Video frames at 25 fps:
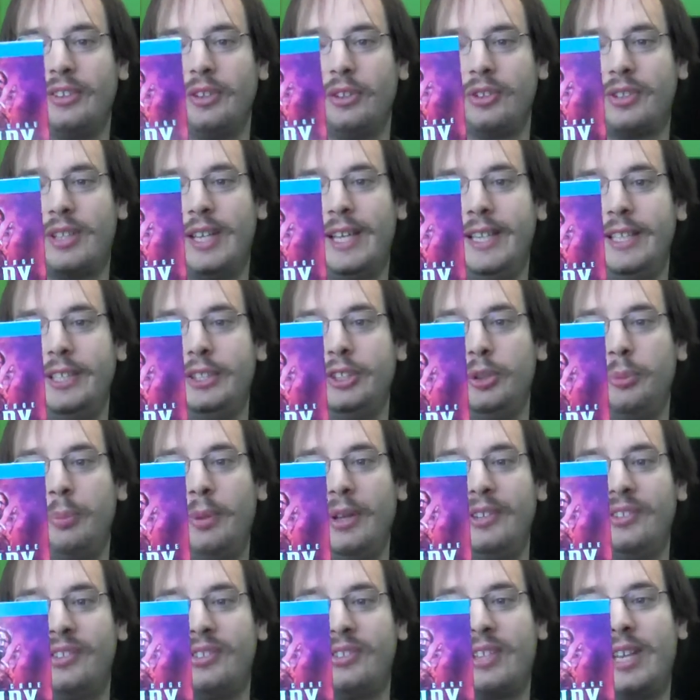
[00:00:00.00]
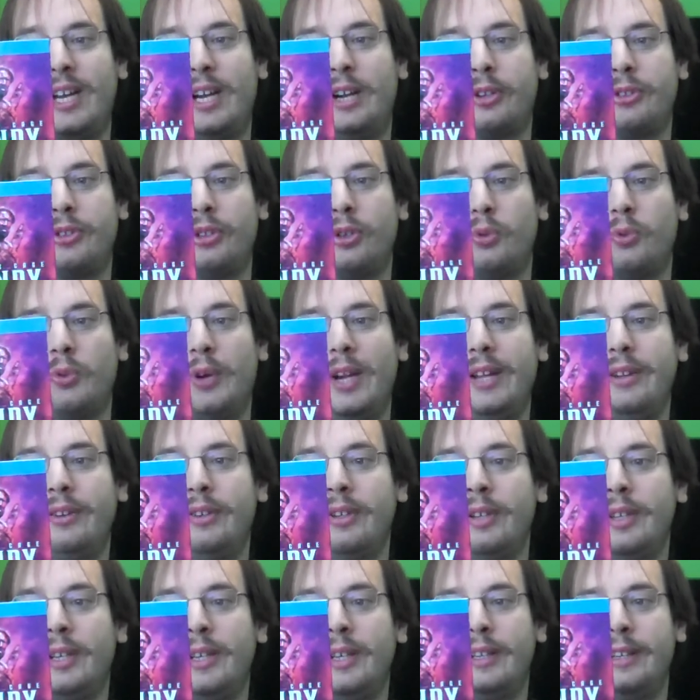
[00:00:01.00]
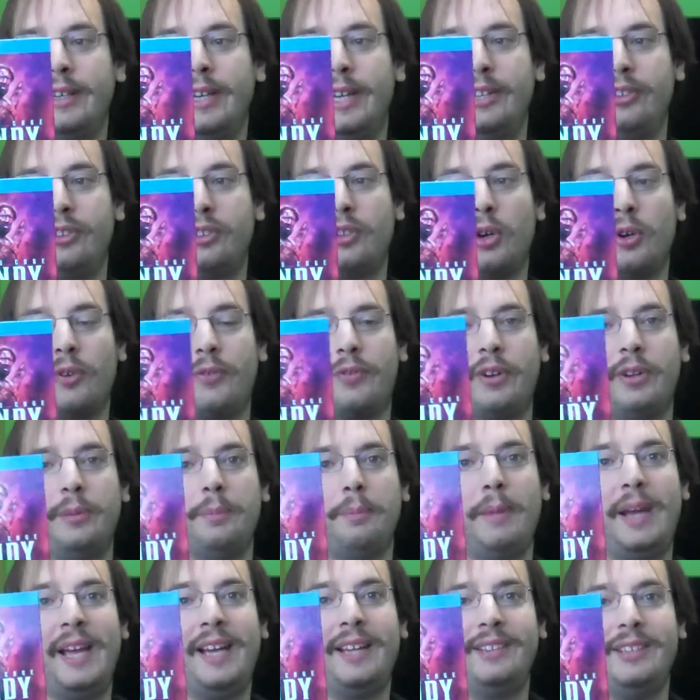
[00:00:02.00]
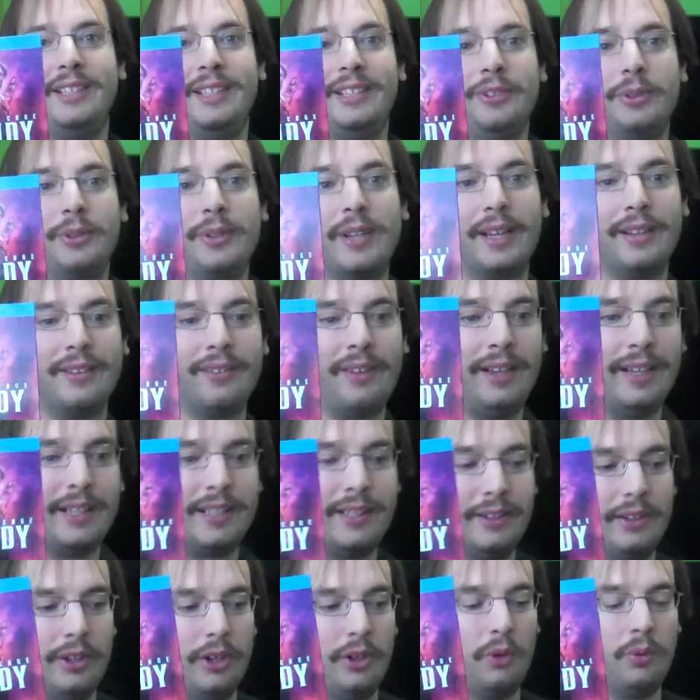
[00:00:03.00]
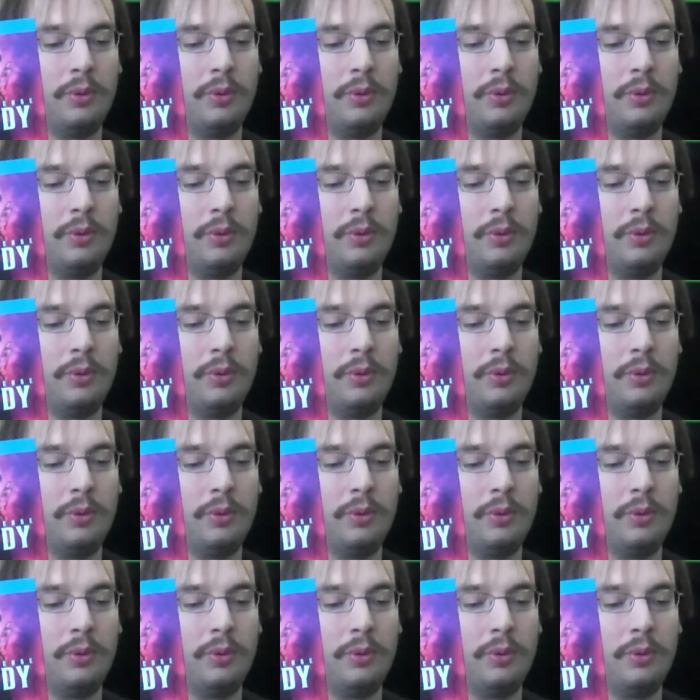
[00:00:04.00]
Nicolas Cage, who plays his character Red, and his girlfriend Mandy, who get like,